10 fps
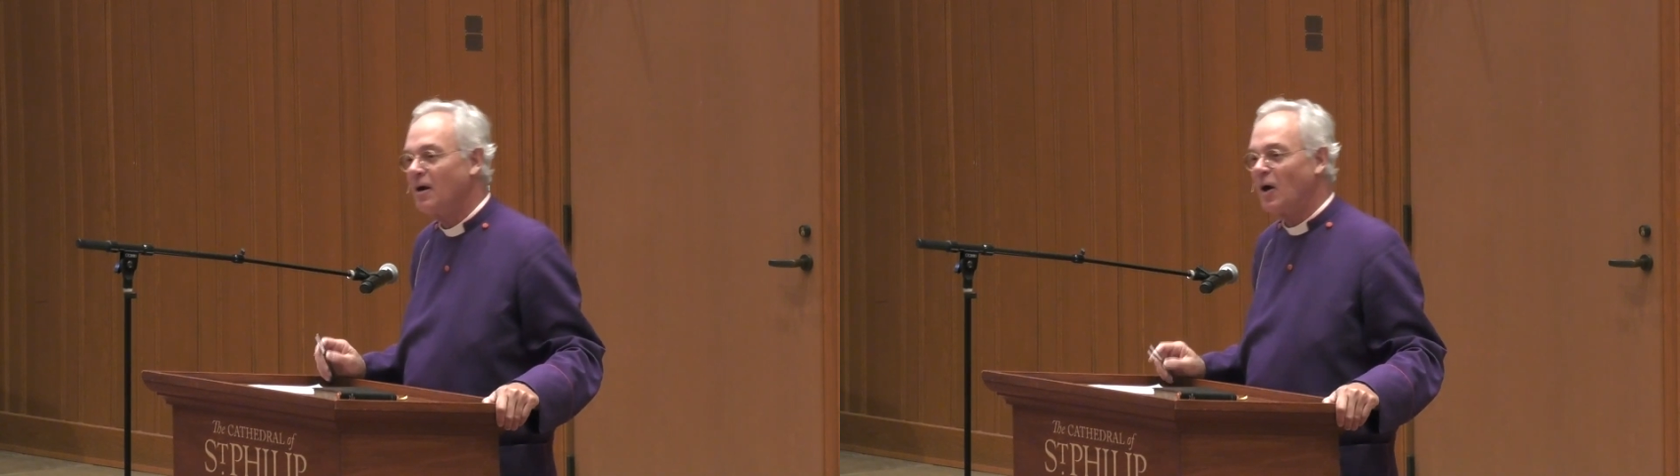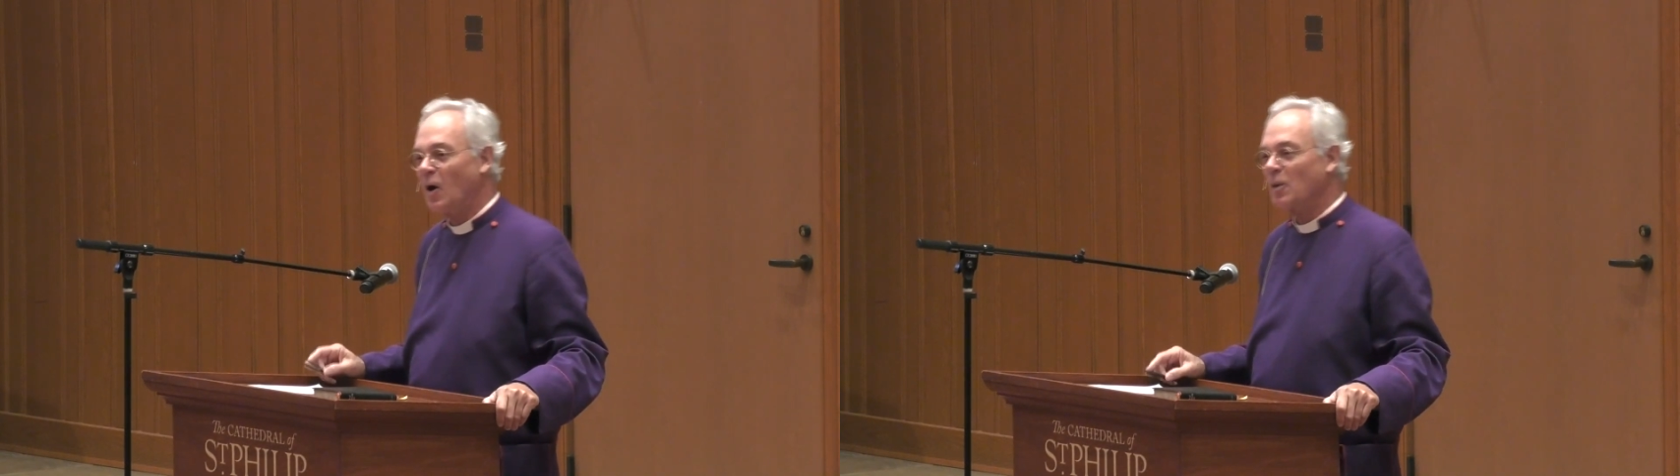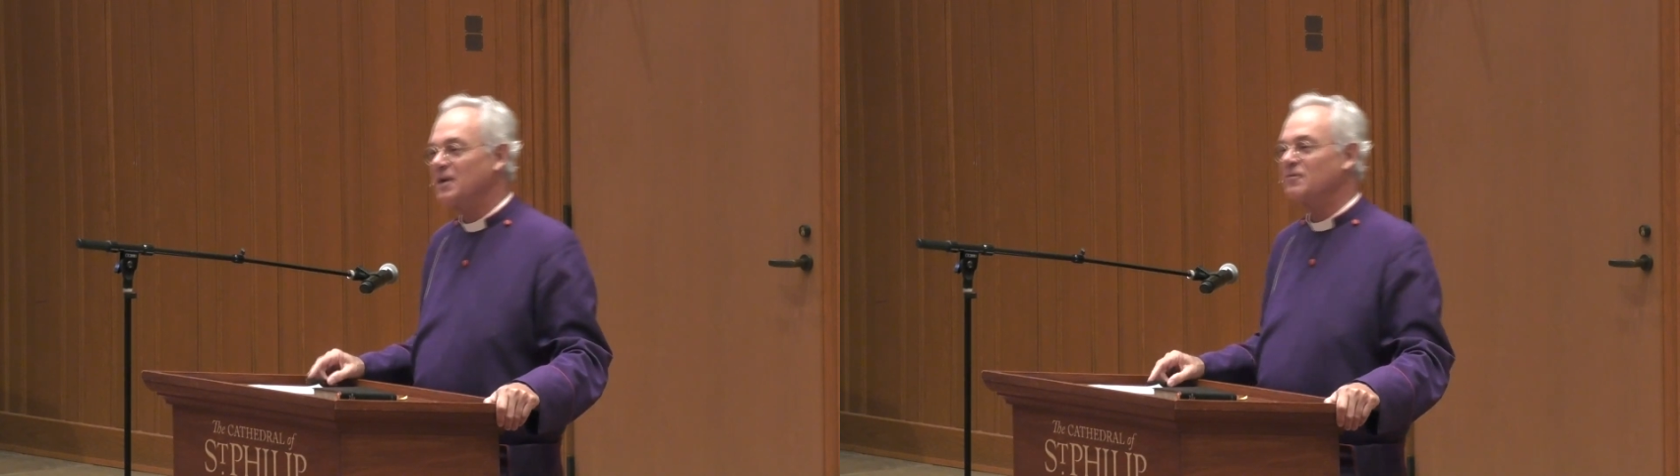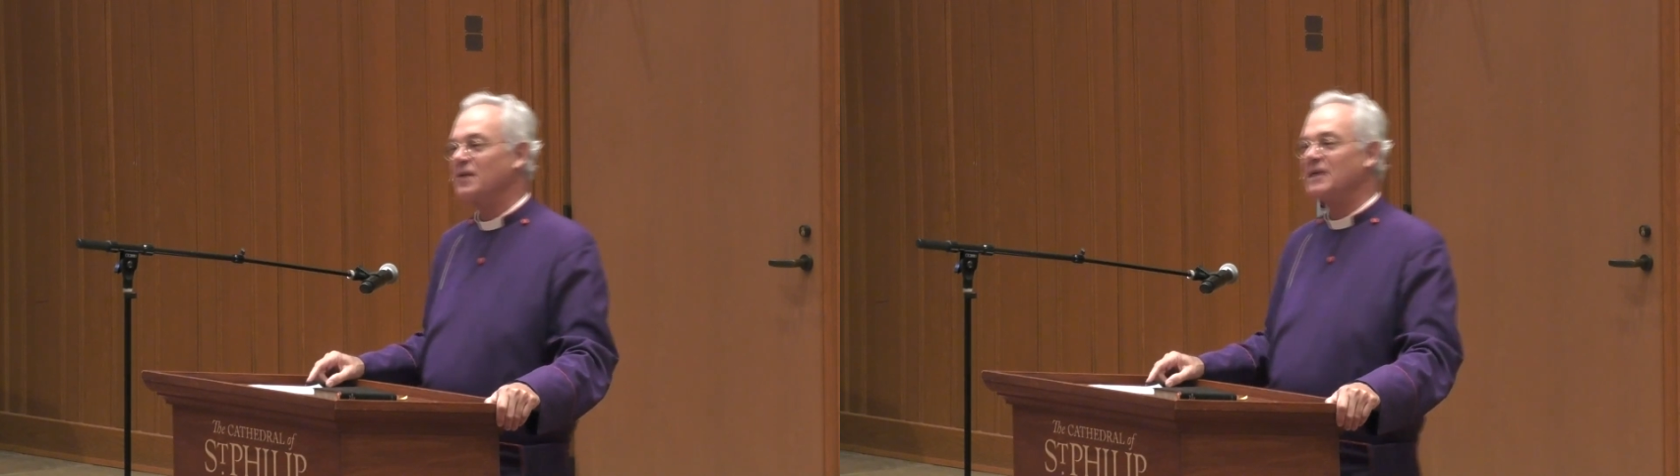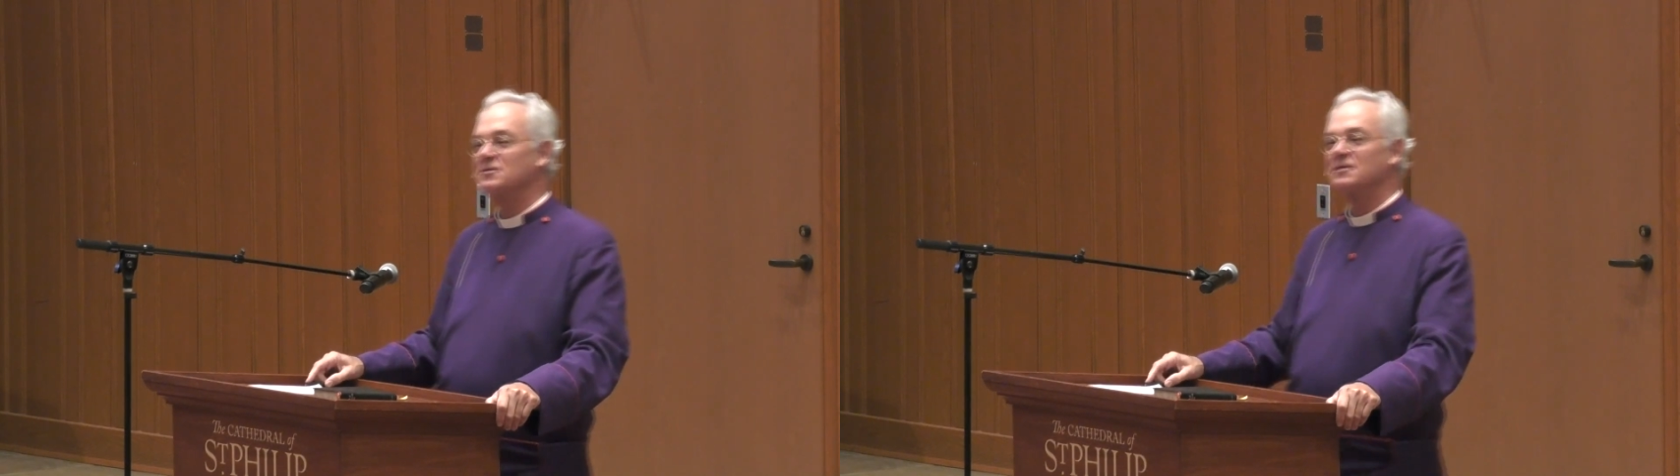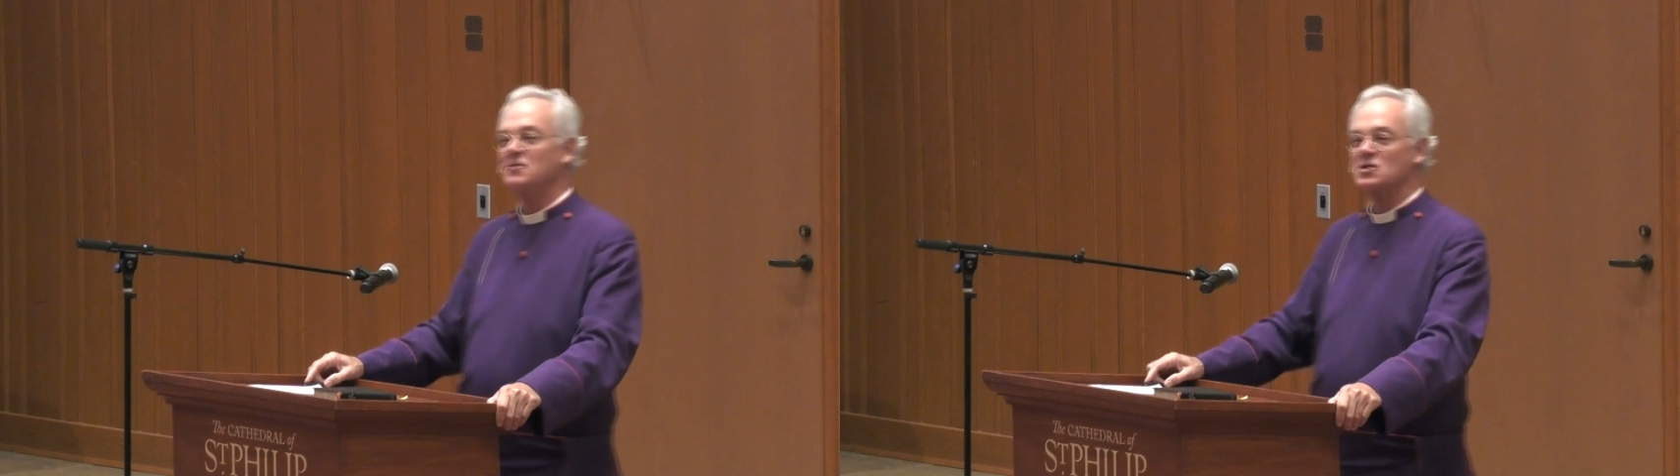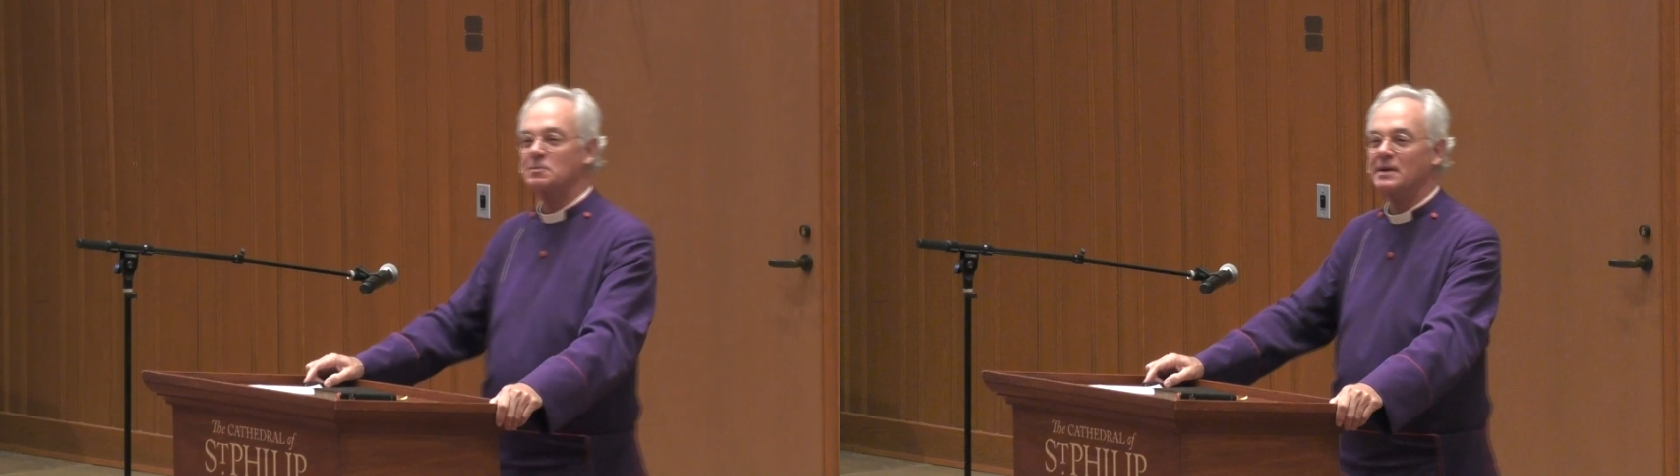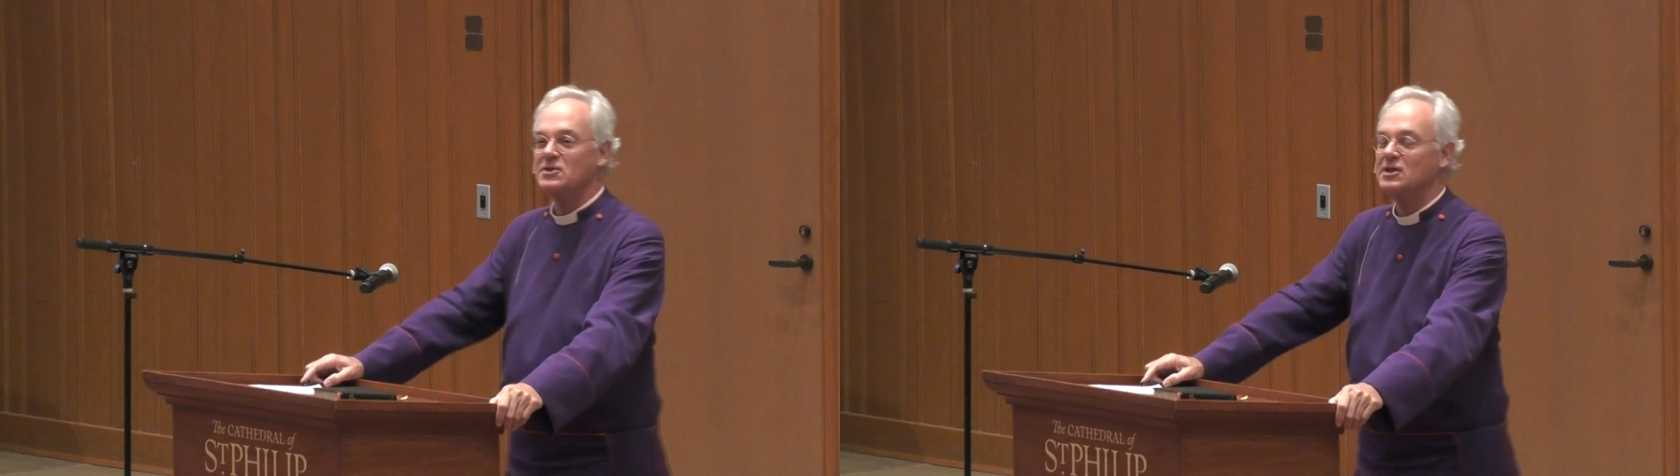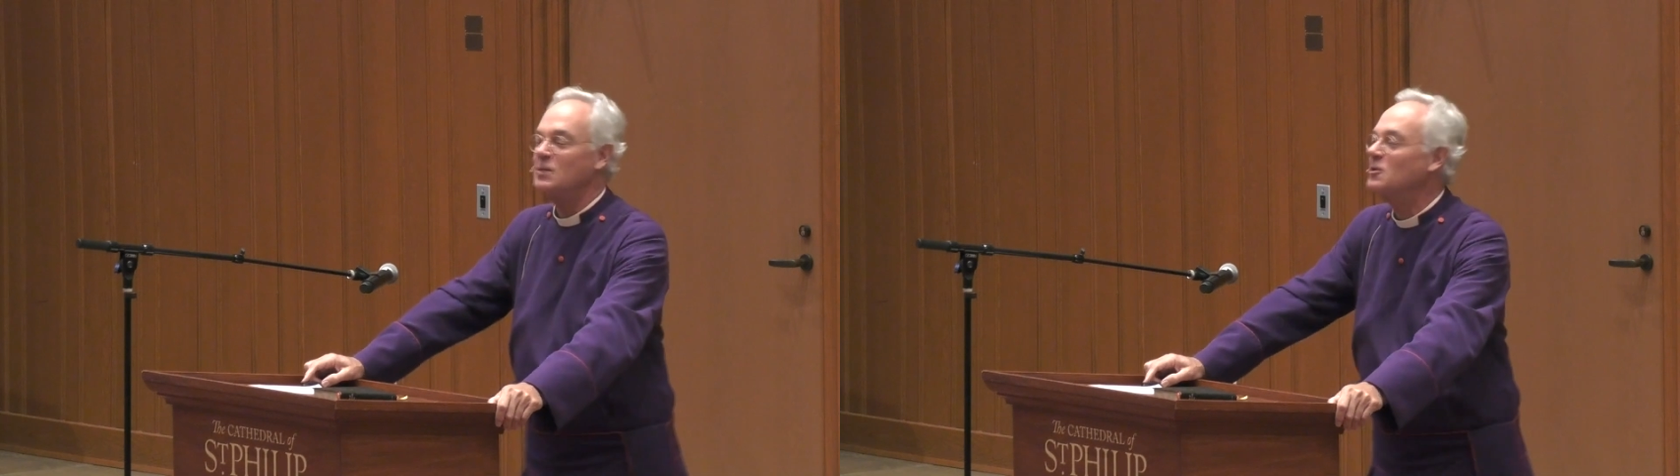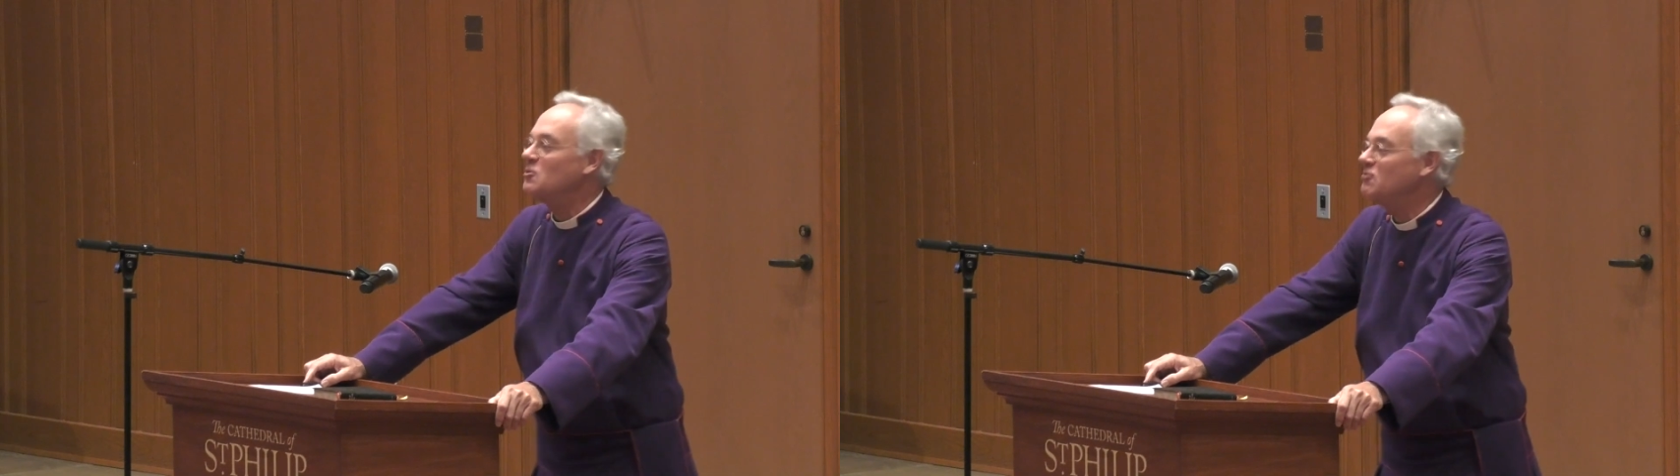All in favor of
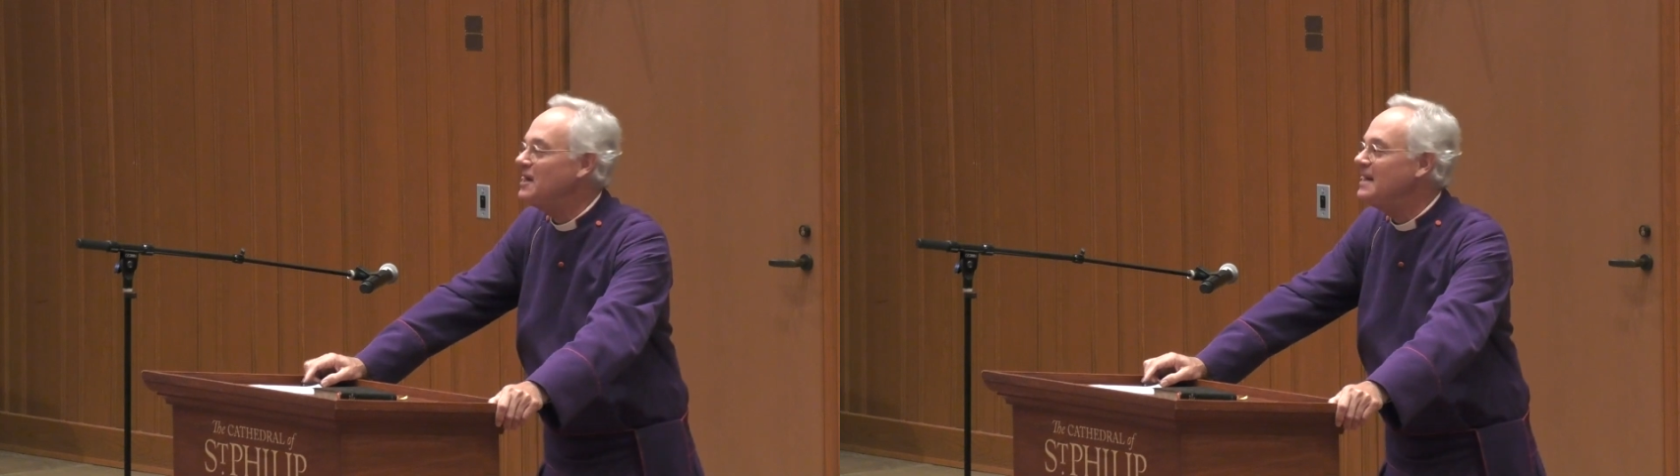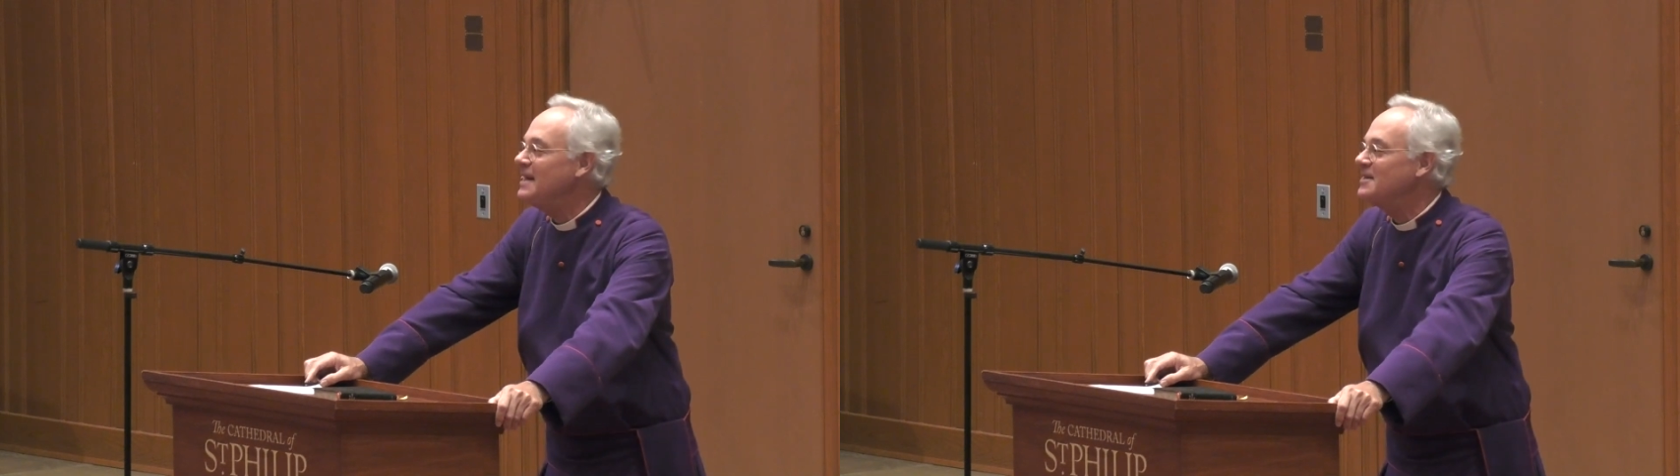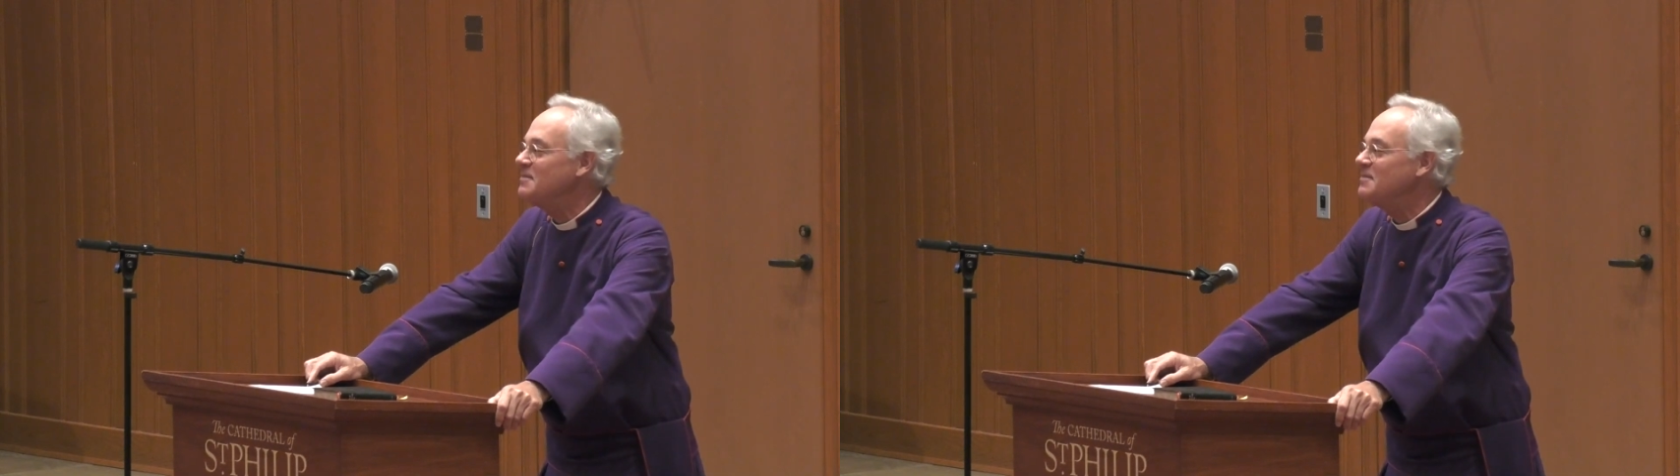dispensing with reading